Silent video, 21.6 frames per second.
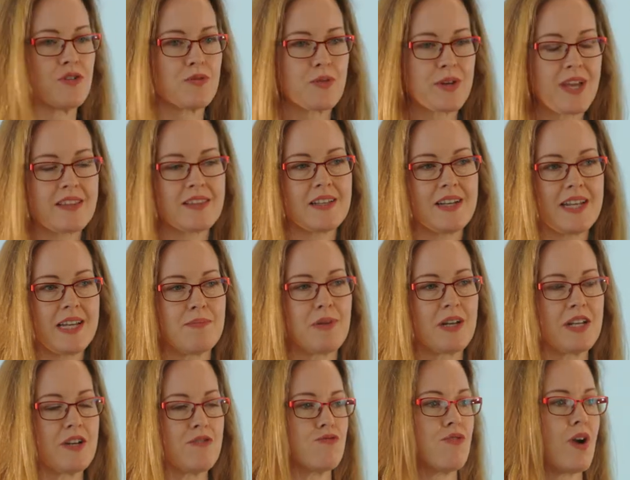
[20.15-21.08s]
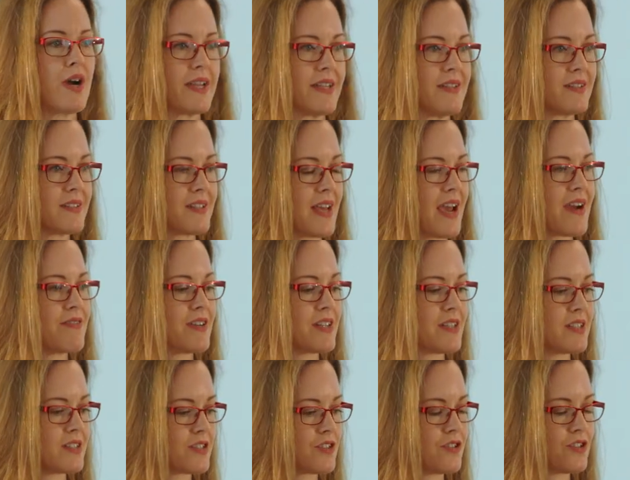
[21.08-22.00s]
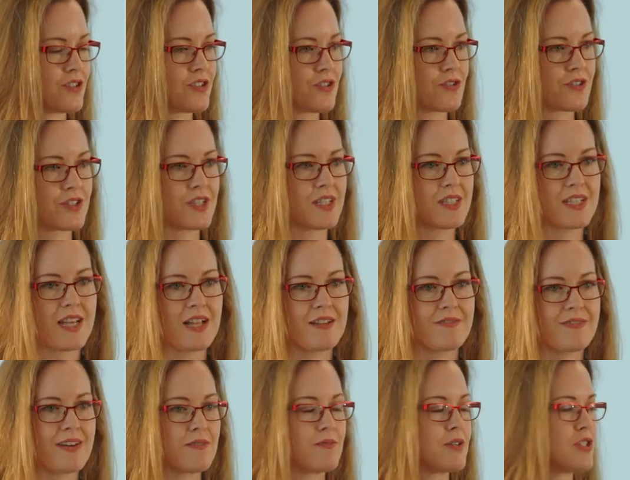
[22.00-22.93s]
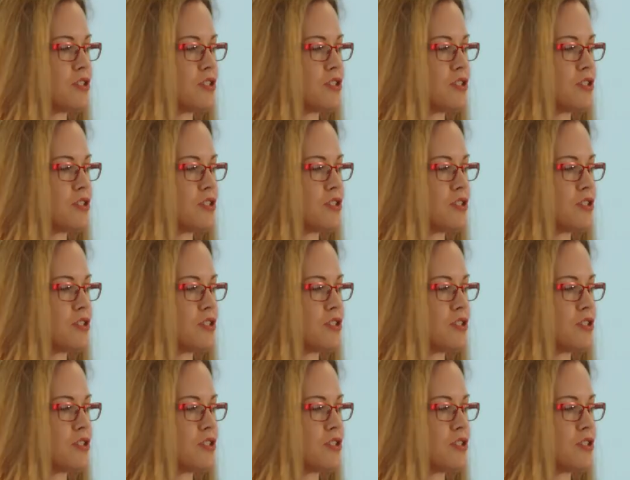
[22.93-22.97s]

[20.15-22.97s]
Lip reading: if we get the labelling right, everything is going to sort itself out.